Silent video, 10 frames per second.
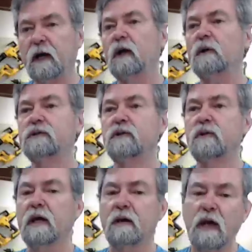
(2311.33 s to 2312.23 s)
I always do
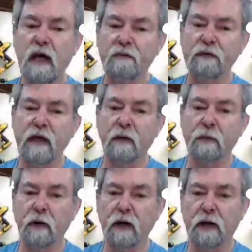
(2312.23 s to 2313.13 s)
that half an hour
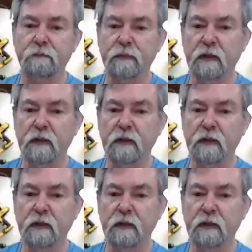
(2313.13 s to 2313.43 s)
prior.